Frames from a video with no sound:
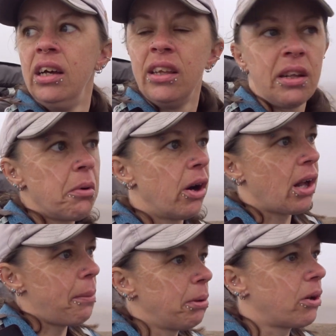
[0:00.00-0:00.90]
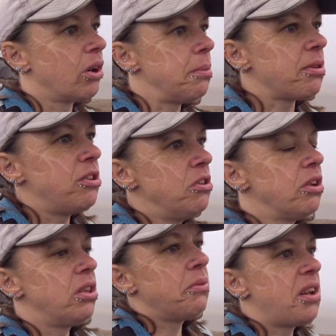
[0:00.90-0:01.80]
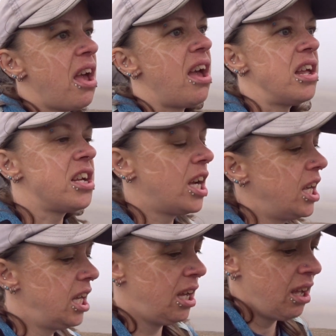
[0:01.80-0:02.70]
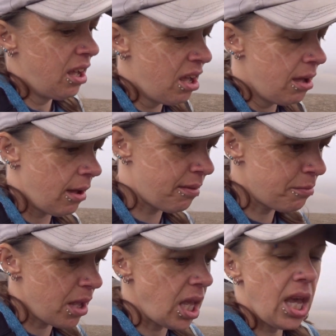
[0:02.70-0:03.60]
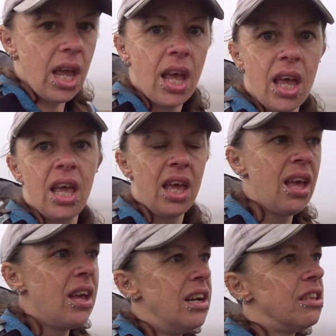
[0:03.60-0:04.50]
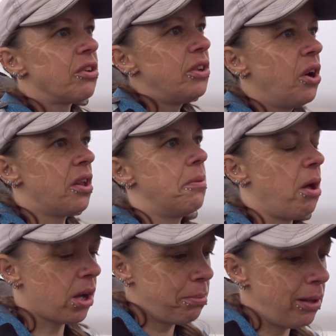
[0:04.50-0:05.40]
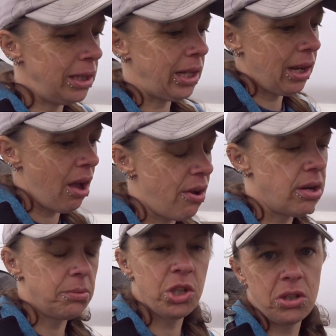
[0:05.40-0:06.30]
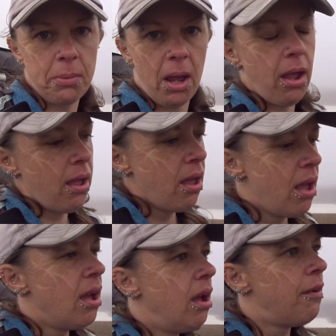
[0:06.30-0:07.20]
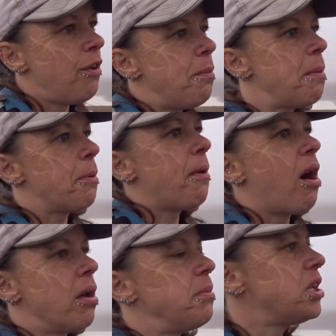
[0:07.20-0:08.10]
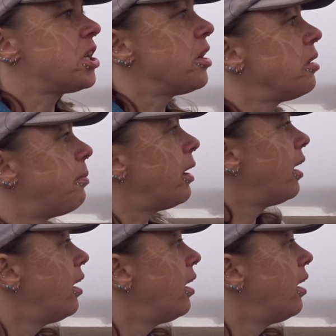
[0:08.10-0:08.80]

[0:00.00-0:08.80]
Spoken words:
There were a couple of groups I do know that went ahead of me, so I know that I'm not completely alone. I'm sure there'll be a few people behind me too, but